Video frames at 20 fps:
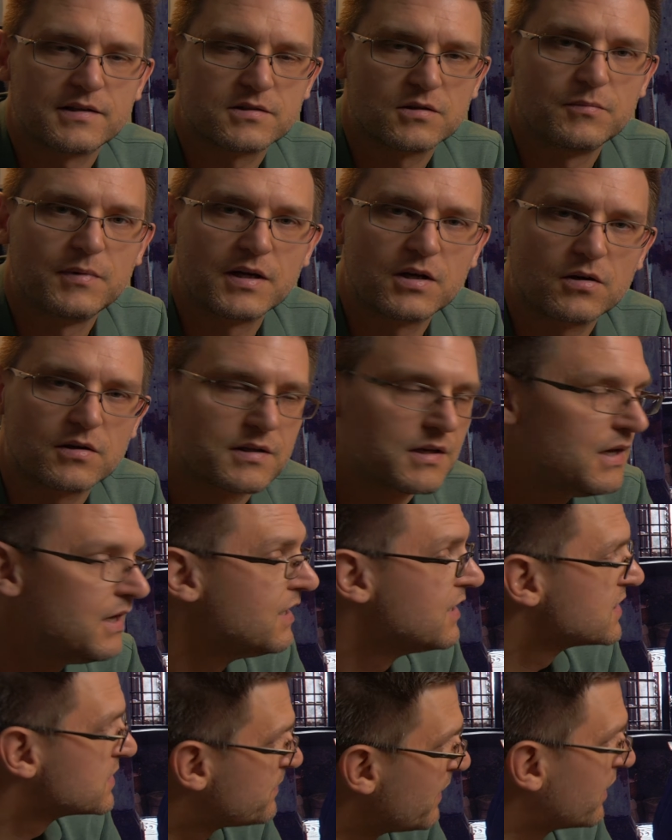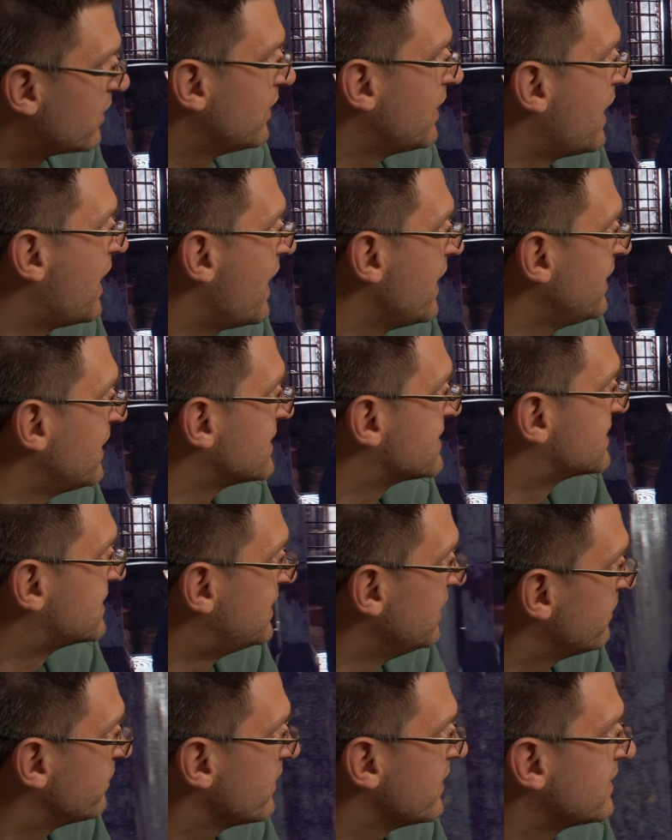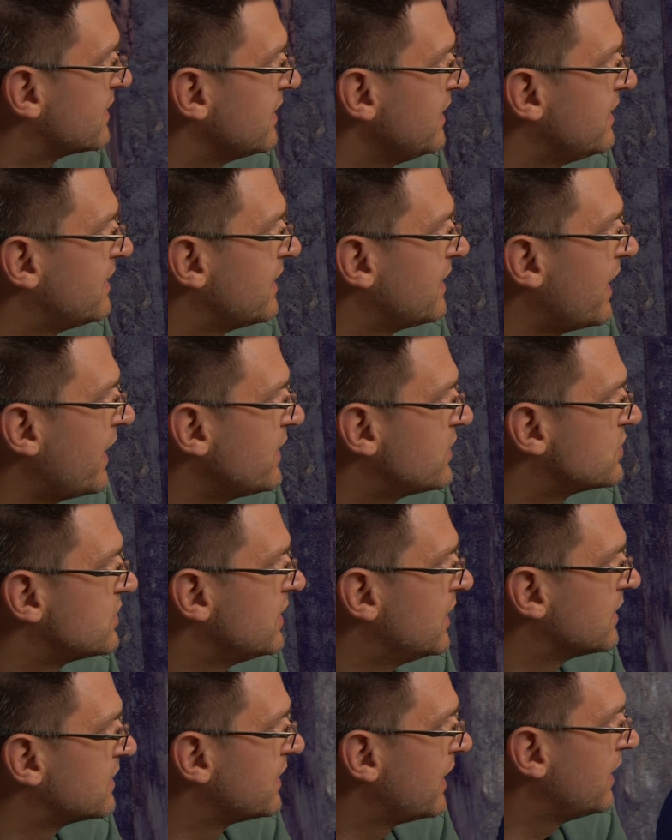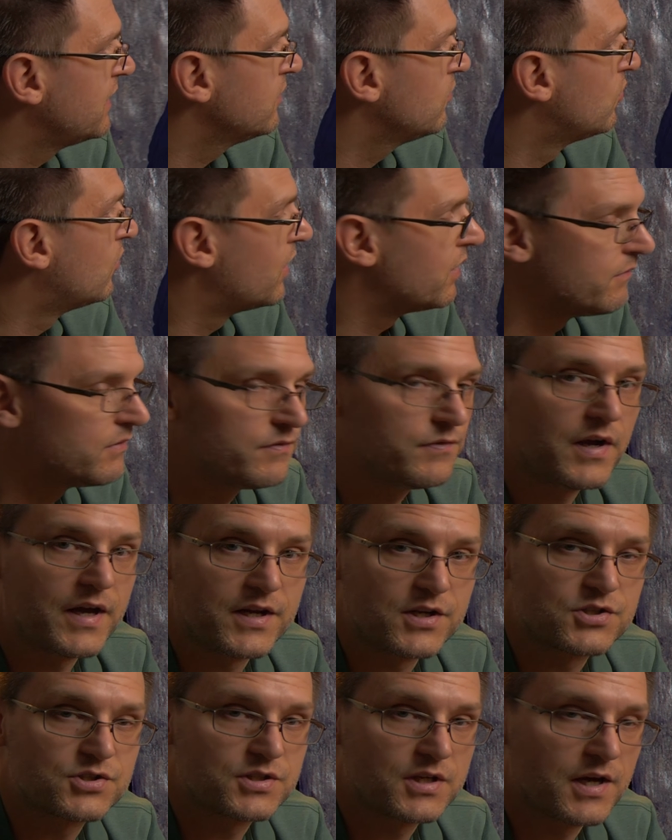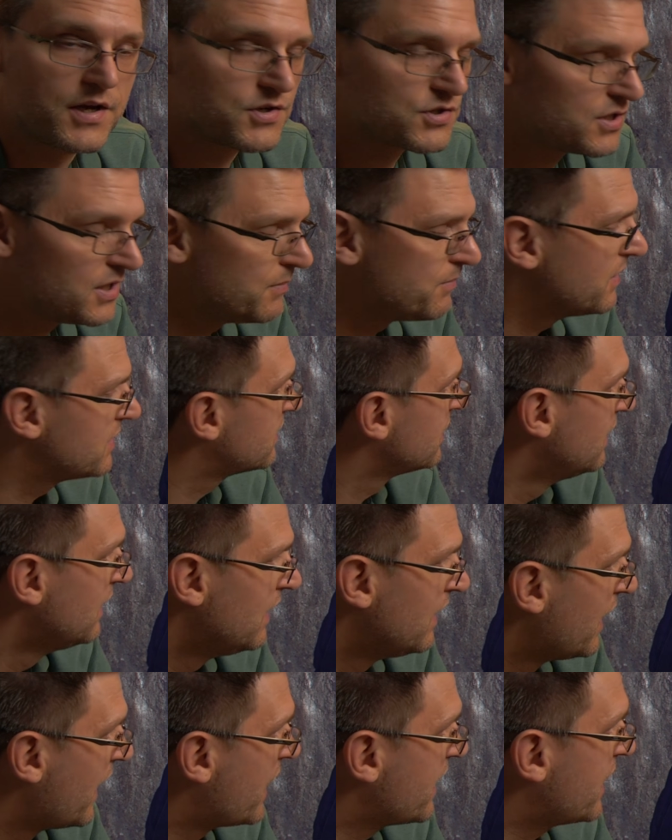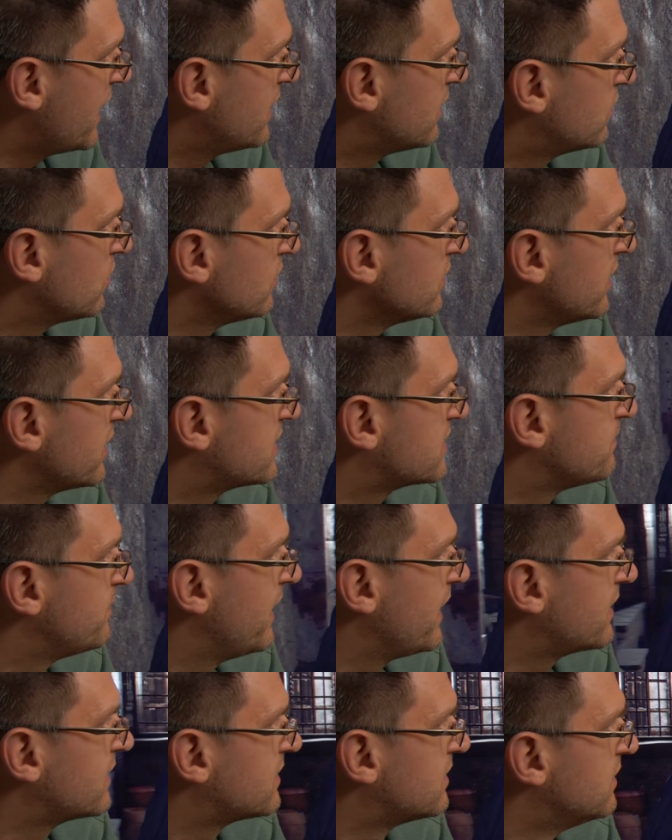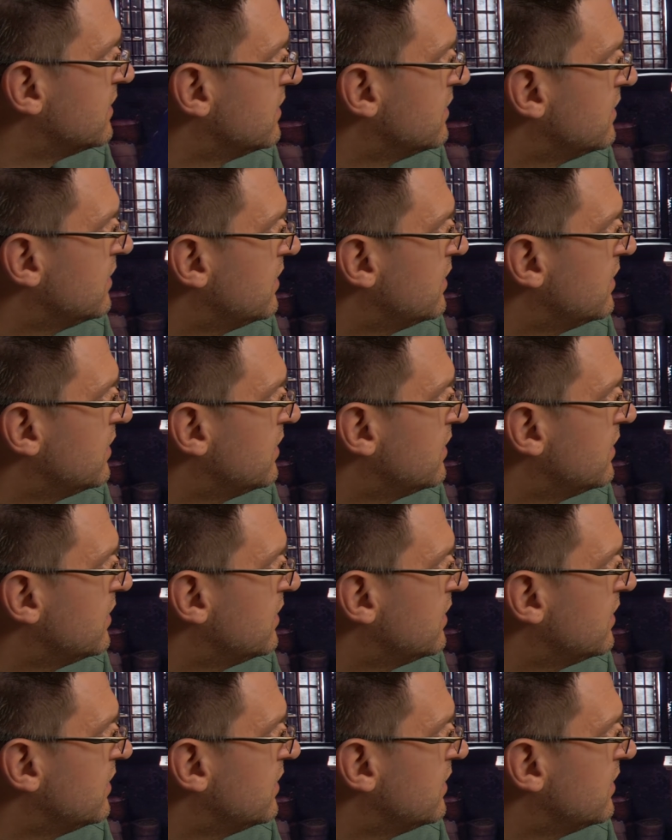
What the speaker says: oh my God, specular highlights differently than HDR10 or with HGiG, but again, don't expect